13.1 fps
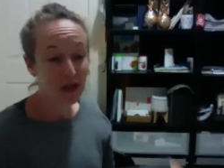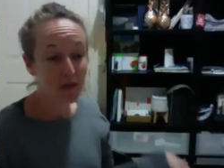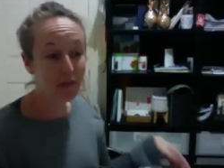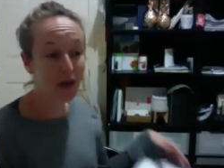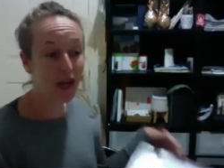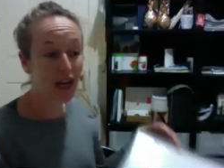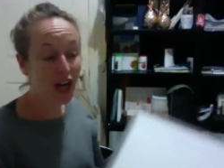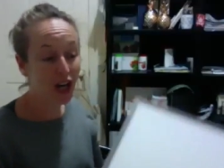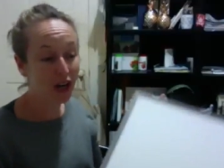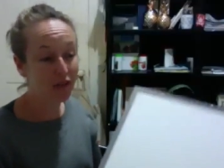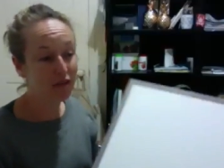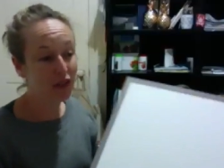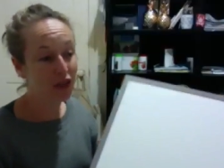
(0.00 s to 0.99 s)

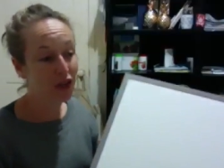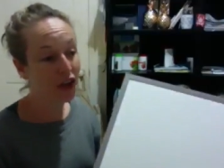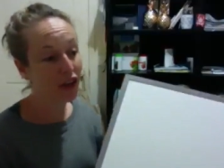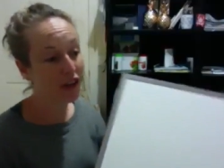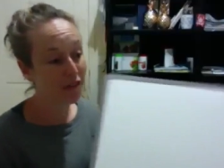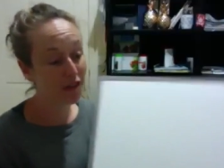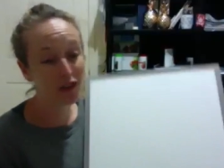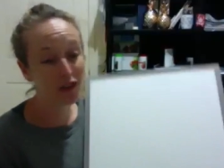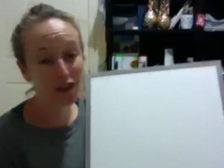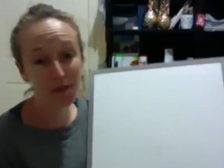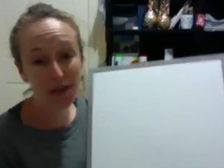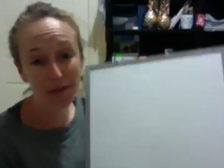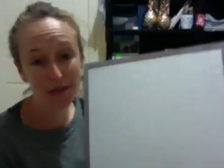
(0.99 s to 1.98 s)
But you know, for a lot
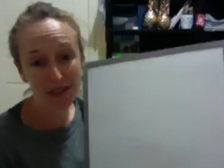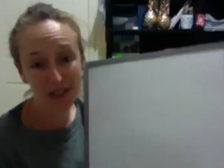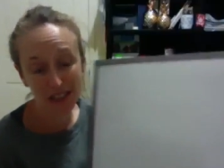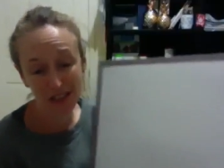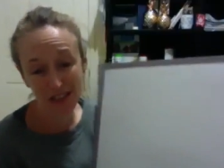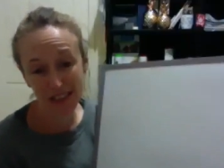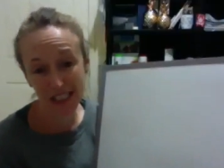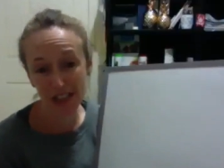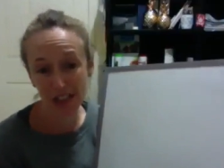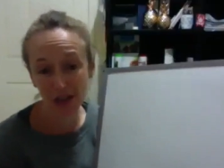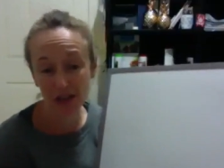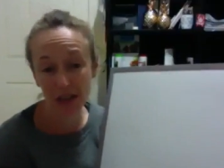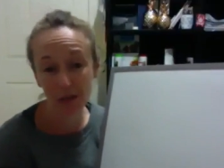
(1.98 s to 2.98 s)
of people, it's just because they
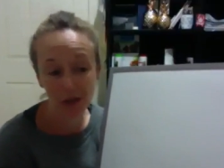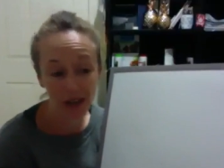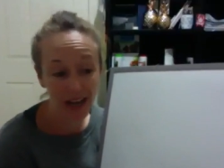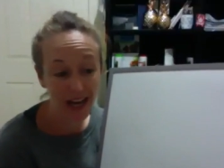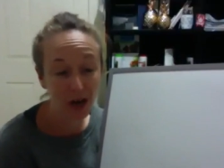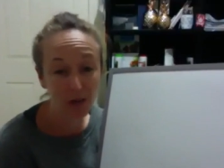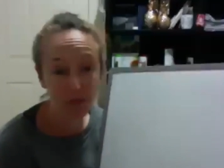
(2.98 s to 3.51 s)
genuinely want to help.